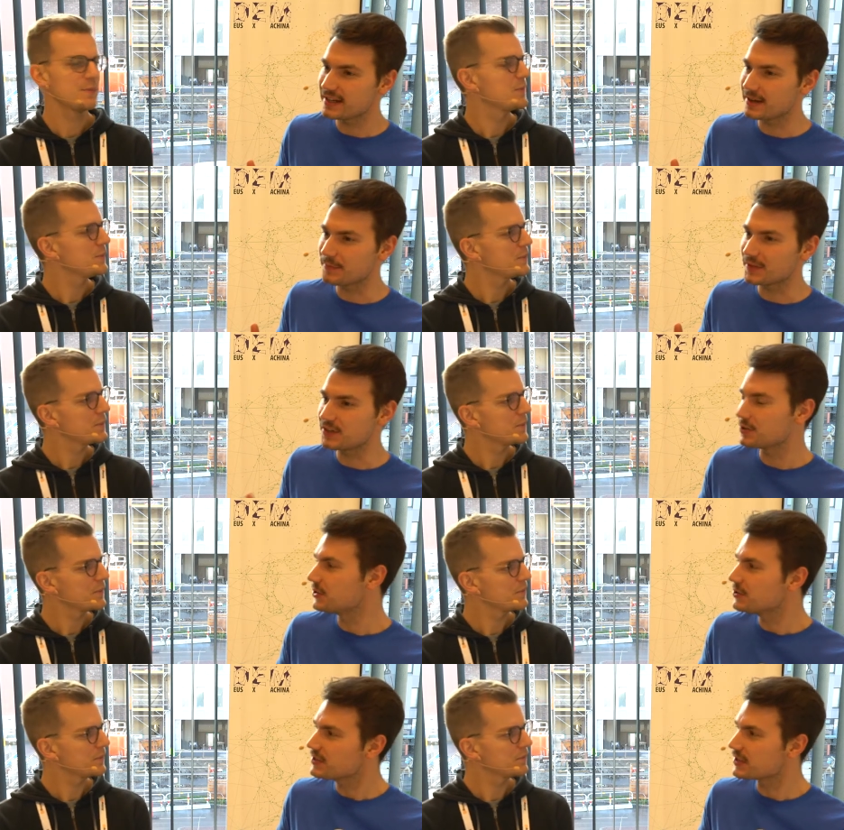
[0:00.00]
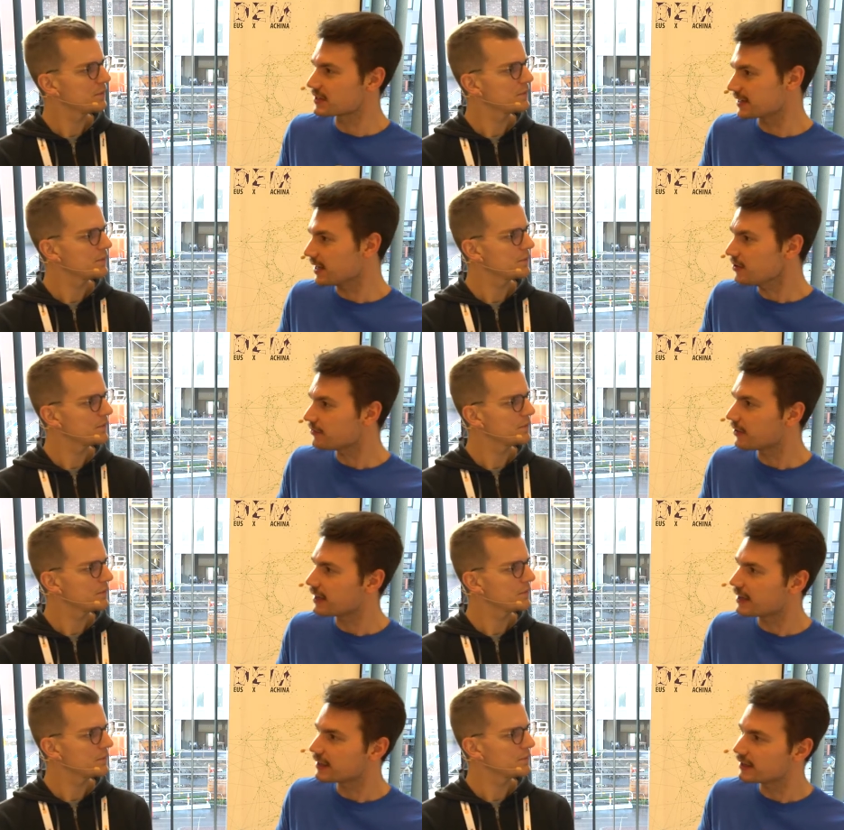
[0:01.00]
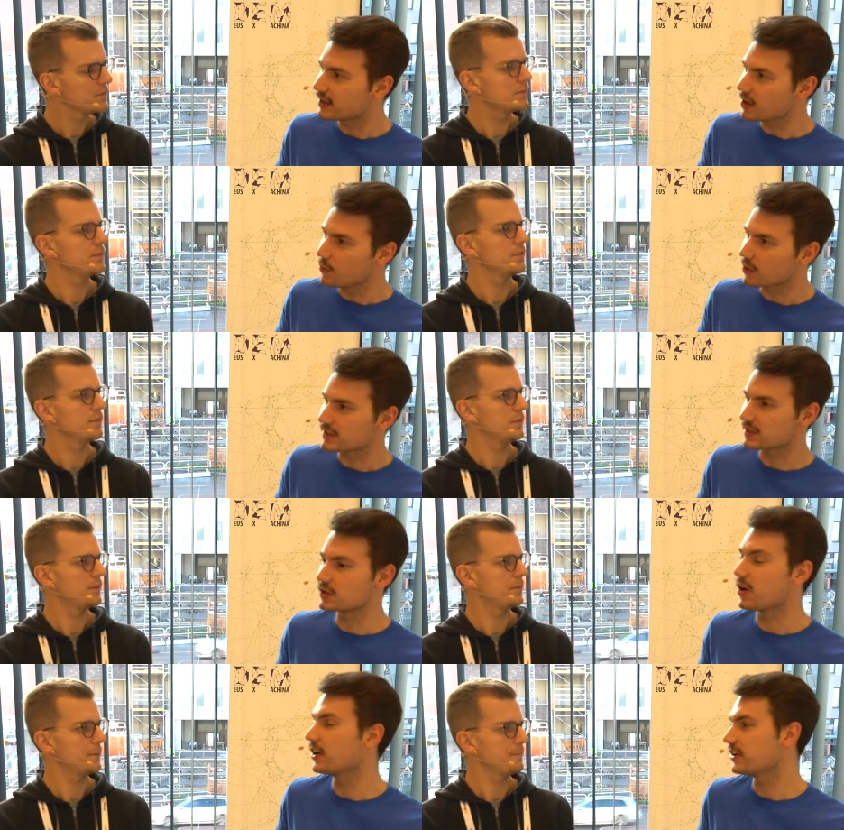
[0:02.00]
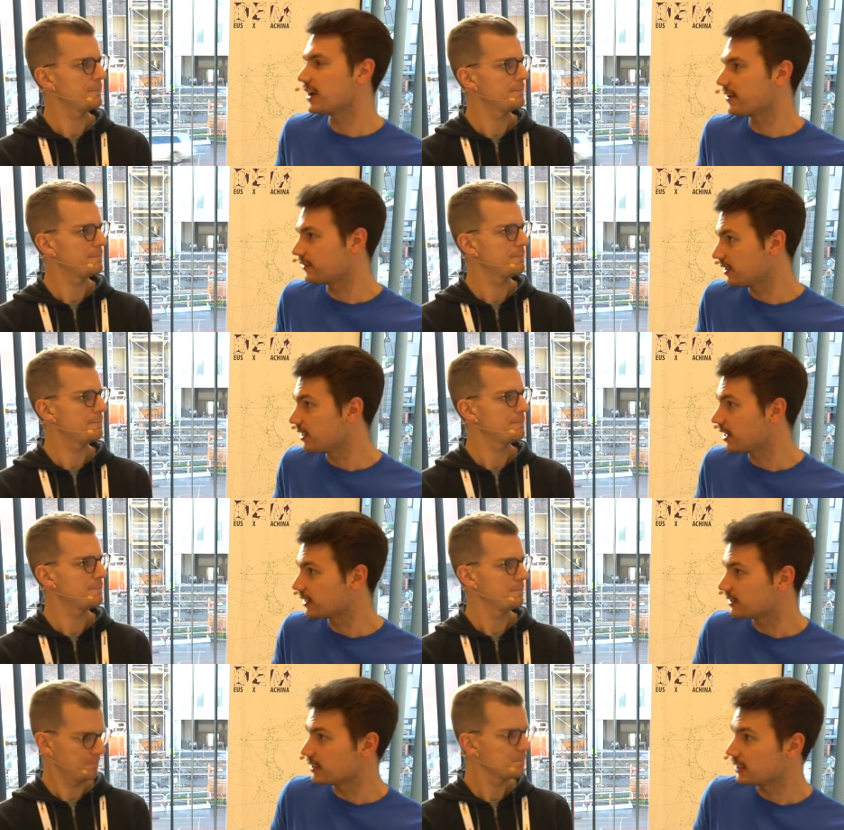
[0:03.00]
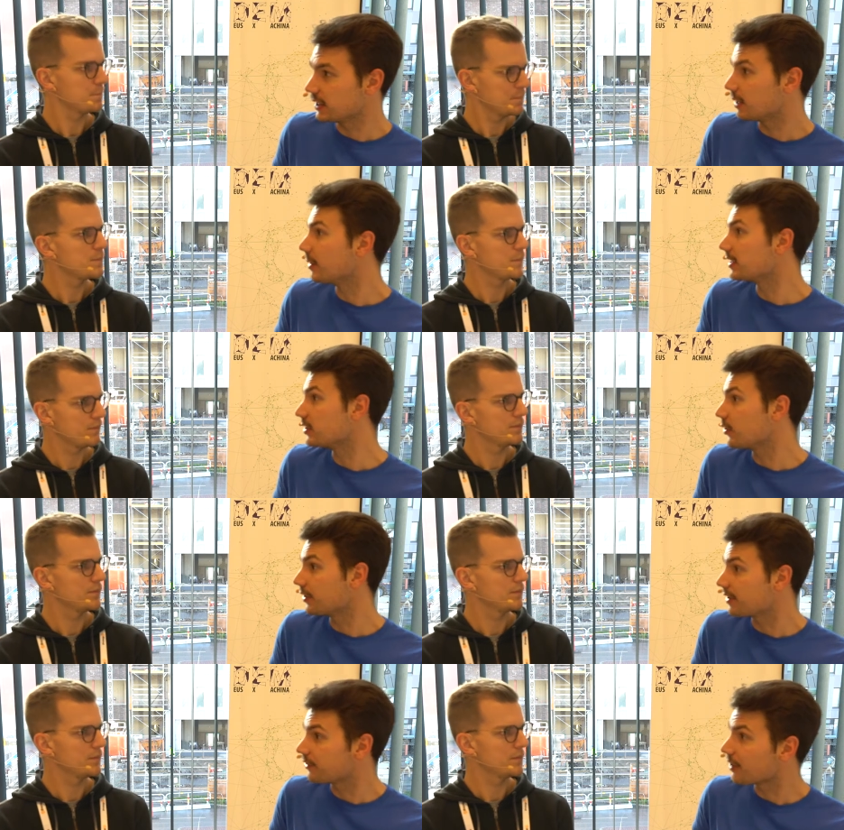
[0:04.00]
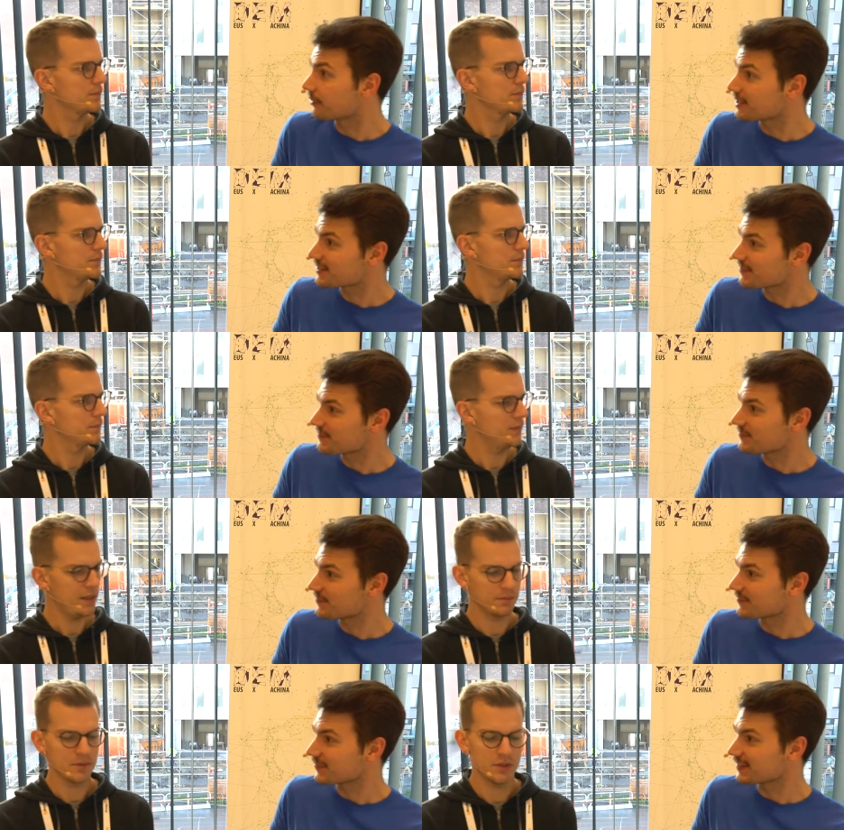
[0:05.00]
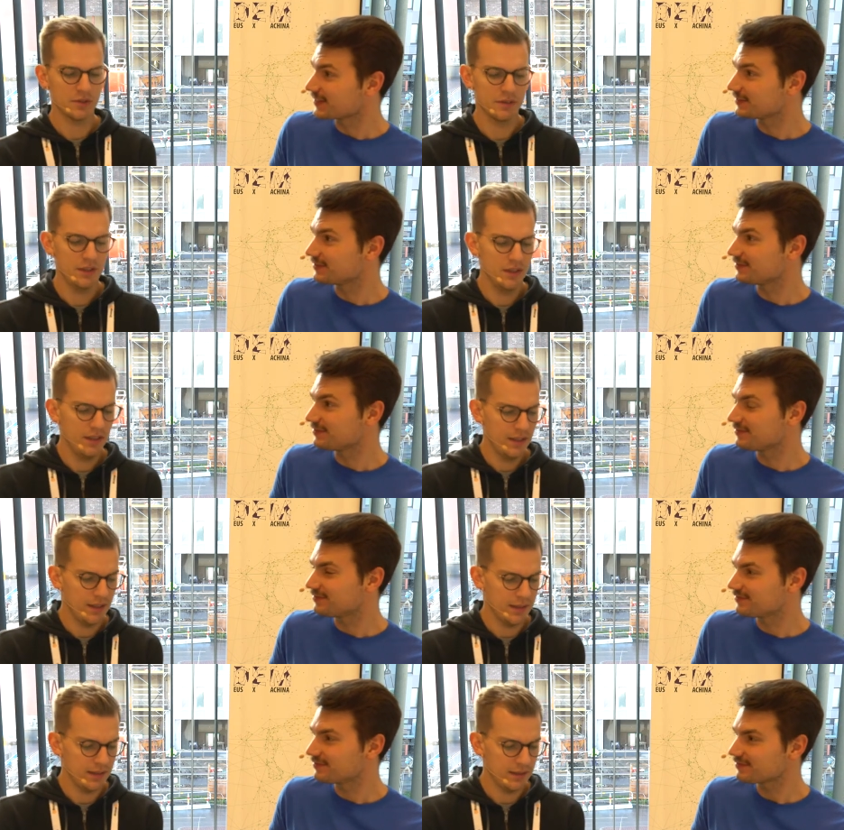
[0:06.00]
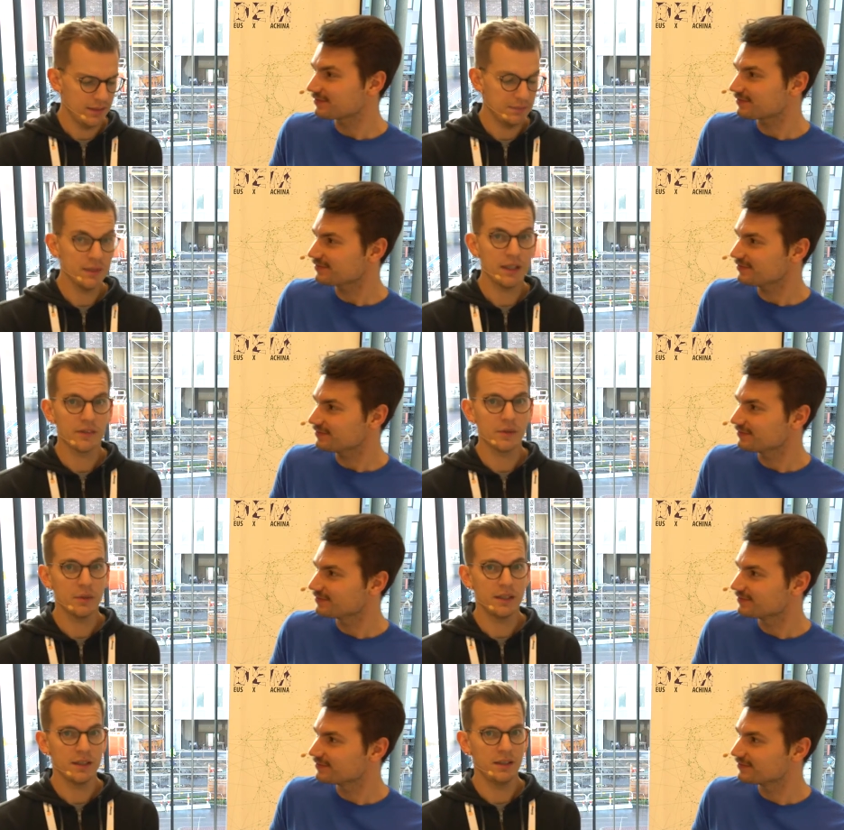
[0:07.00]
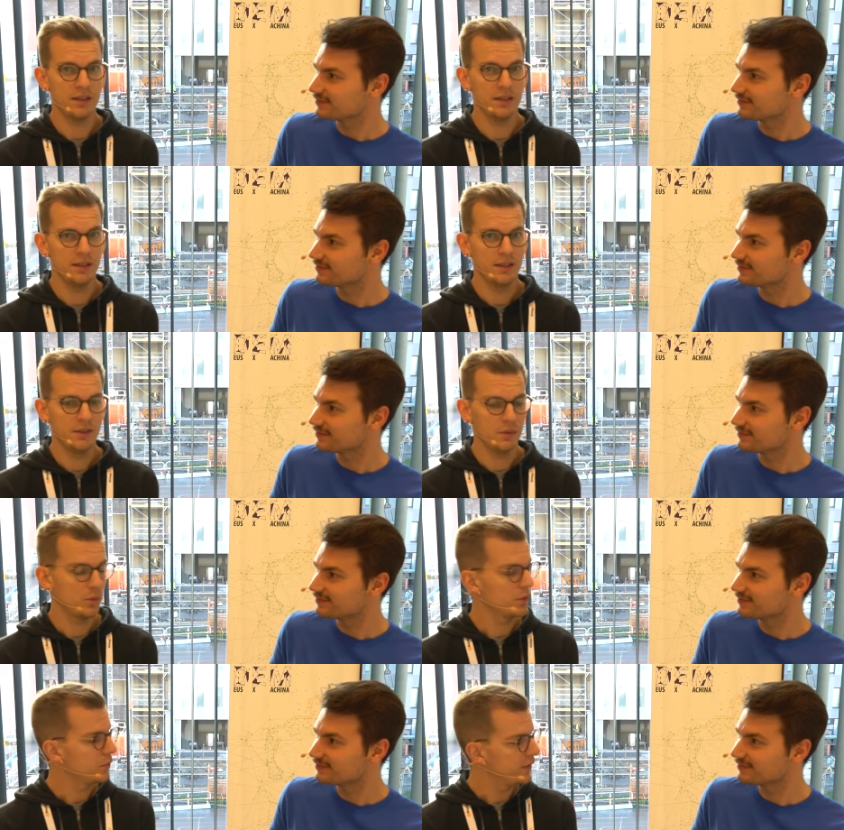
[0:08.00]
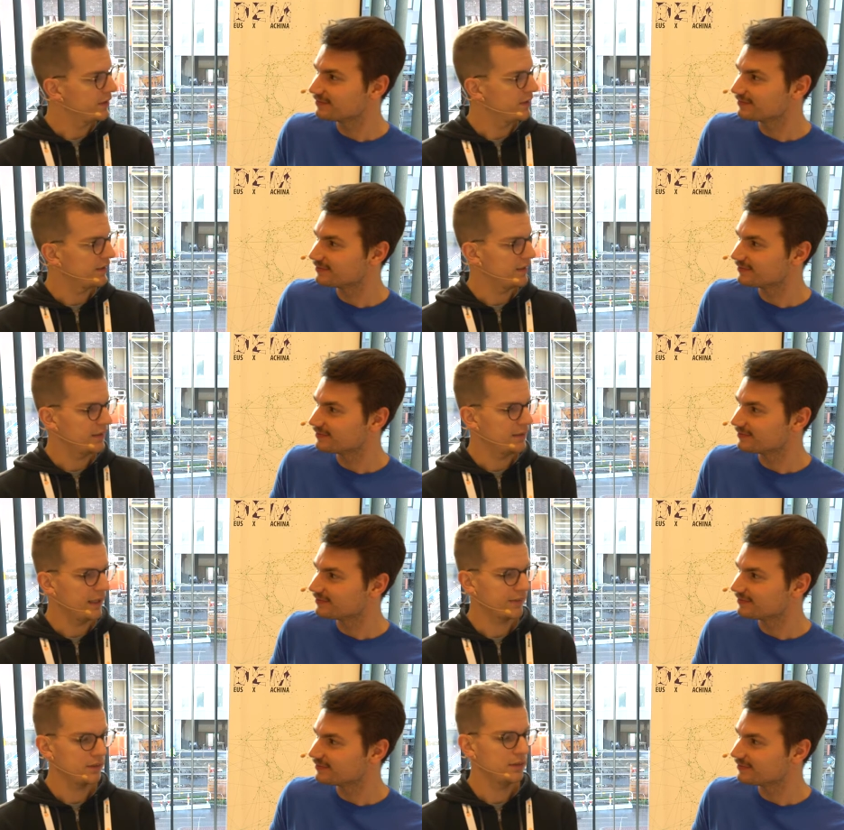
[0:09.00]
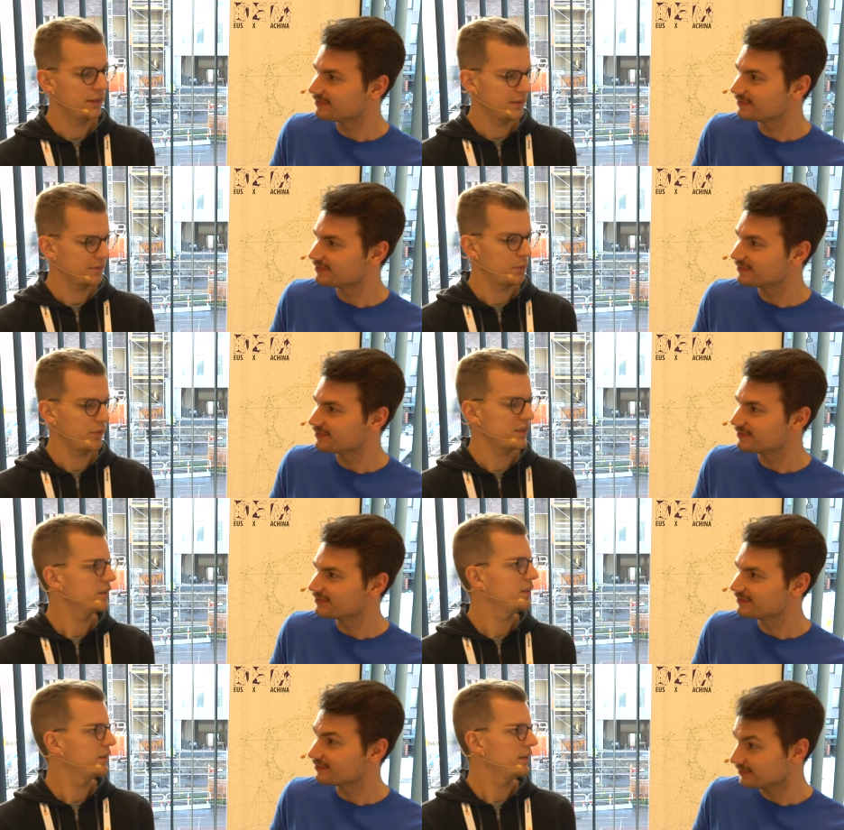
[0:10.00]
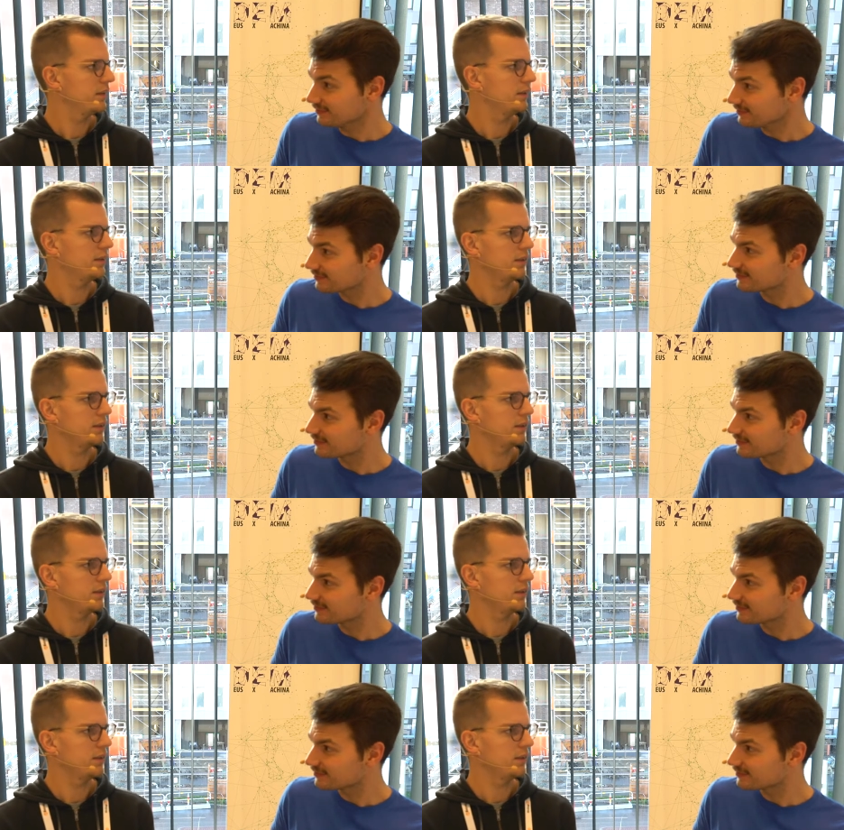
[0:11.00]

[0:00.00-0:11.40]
Speaker 1: um, introduce yourself and what talk you have here at the um, at the Øredev conference?
Speaker 2: Yeah, sure. Uh, yeah, so I work with uh, Haskell as a profession mm -hmm. and